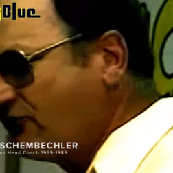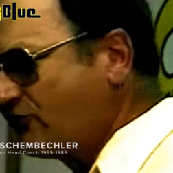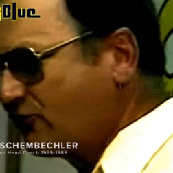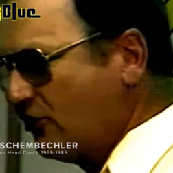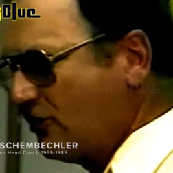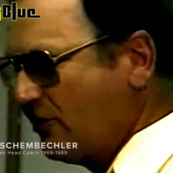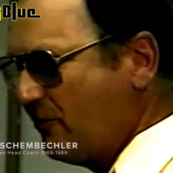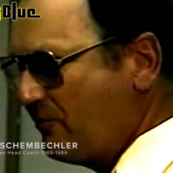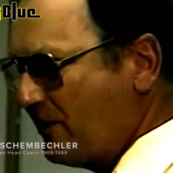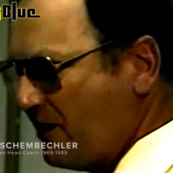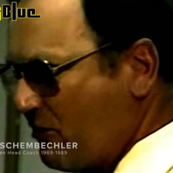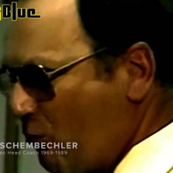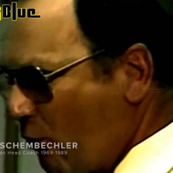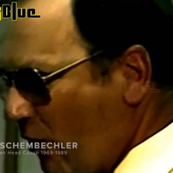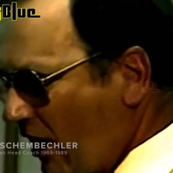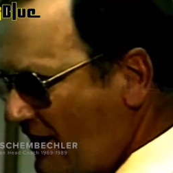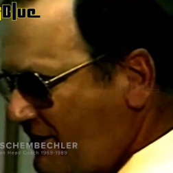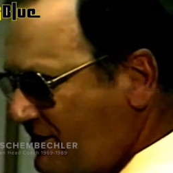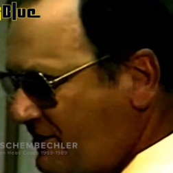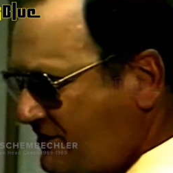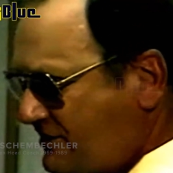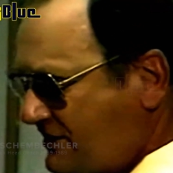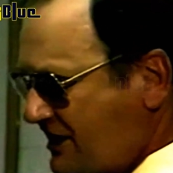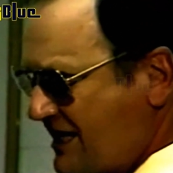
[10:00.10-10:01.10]
there's going to be
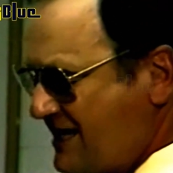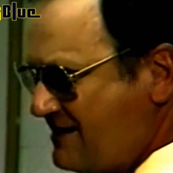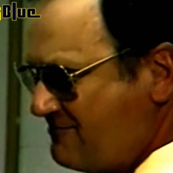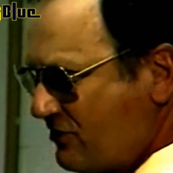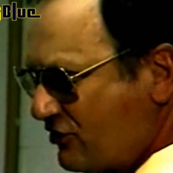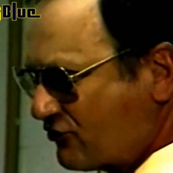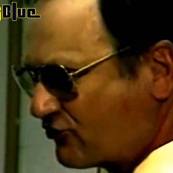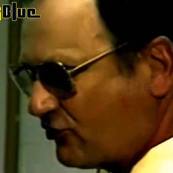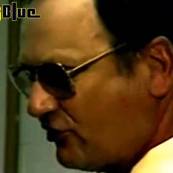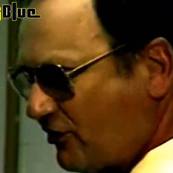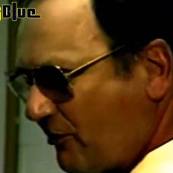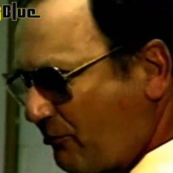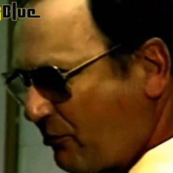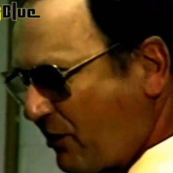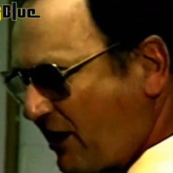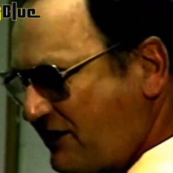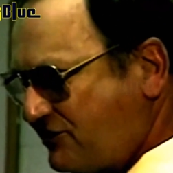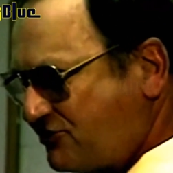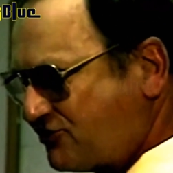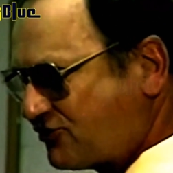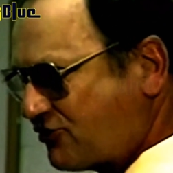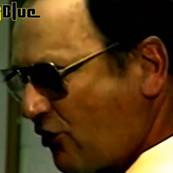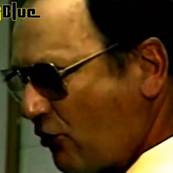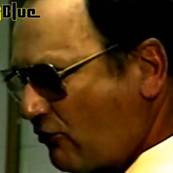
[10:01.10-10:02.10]
one team that's going to
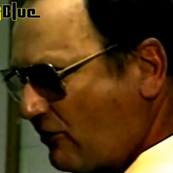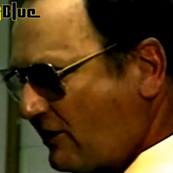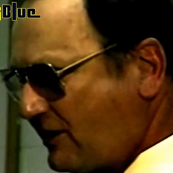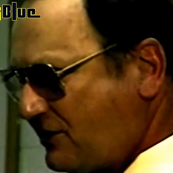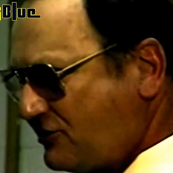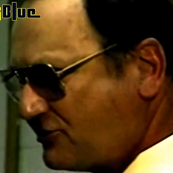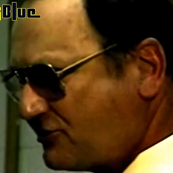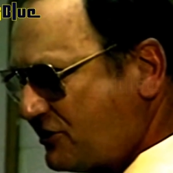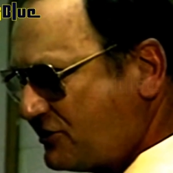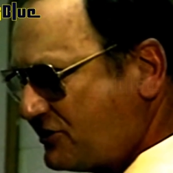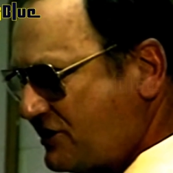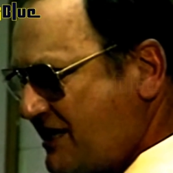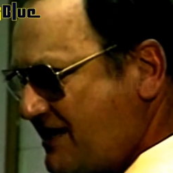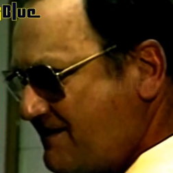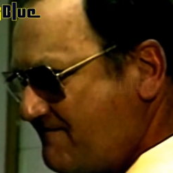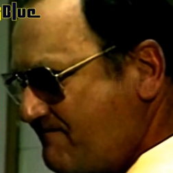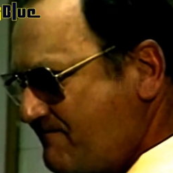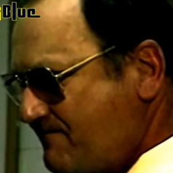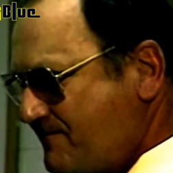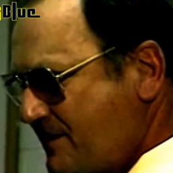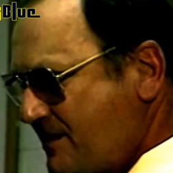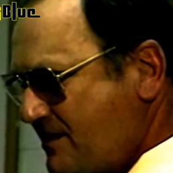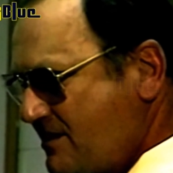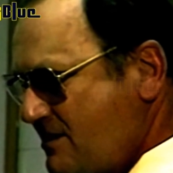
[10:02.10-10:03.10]
play solely as a
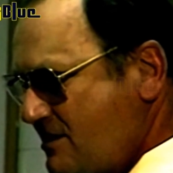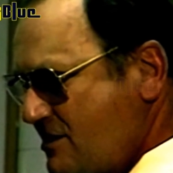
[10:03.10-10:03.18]
team.